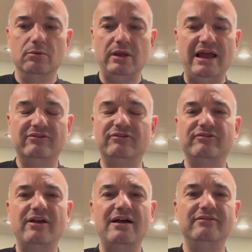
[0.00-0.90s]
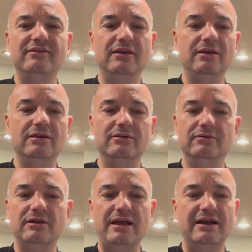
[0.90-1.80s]
Exercising,
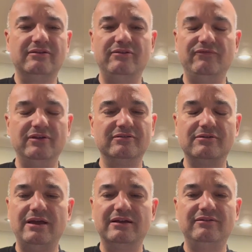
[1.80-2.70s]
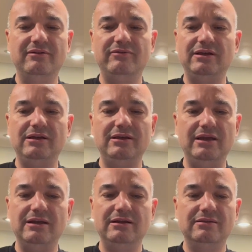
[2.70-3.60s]
physical activity,
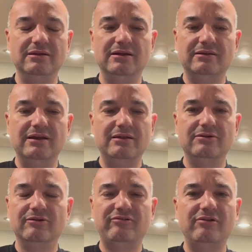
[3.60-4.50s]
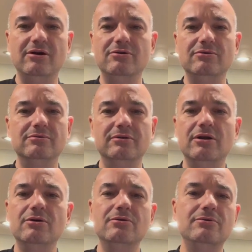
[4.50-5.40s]
anything like that. There's no
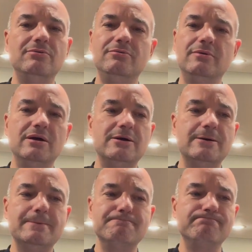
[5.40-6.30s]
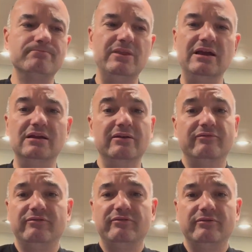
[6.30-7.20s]

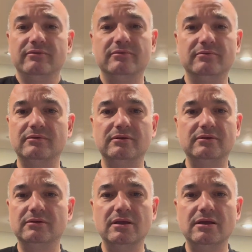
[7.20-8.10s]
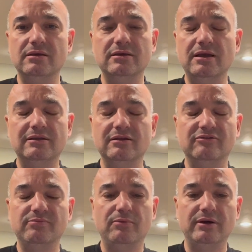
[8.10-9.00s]
negatives at
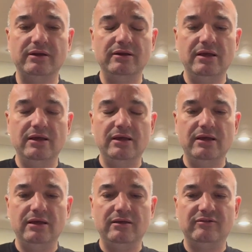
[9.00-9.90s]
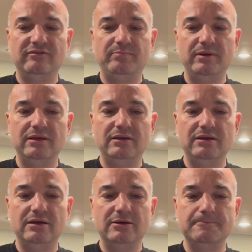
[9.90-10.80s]
this point. It's been,
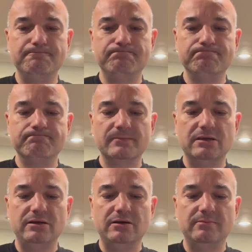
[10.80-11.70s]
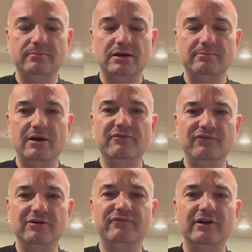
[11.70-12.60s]
I
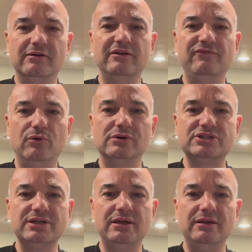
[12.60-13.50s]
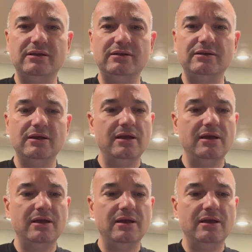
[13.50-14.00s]
feel very fortunate, and